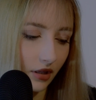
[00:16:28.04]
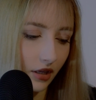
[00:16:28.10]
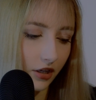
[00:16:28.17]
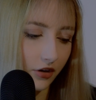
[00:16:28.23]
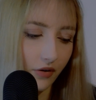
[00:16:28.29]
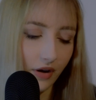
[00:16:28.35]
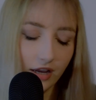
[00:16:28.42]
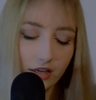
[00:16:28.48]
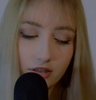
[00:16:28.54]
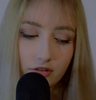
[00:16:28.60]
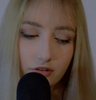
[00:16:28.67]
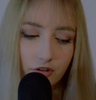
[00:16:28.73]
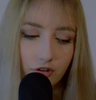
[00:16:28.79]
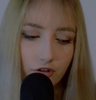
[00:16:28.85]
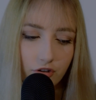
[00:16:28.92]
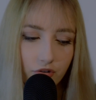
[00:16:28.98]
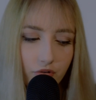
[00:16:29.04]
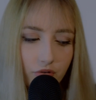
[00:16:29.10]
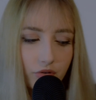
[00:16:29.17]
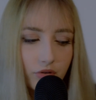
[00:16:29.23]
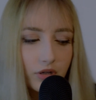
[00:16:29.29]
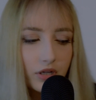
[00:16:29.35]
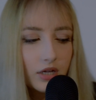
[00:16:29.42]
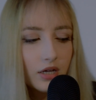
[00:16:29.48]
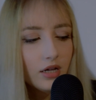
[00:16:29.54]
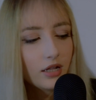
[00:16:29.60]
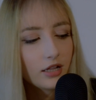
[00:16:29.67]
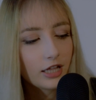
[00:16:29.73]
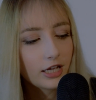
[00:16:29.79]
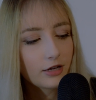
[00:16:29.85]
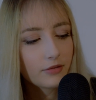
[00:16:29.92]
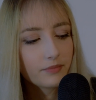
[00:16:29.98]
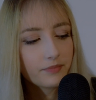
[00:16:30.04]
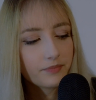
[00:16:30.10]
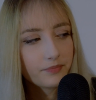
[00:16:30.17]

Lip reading: you know, I used to, like,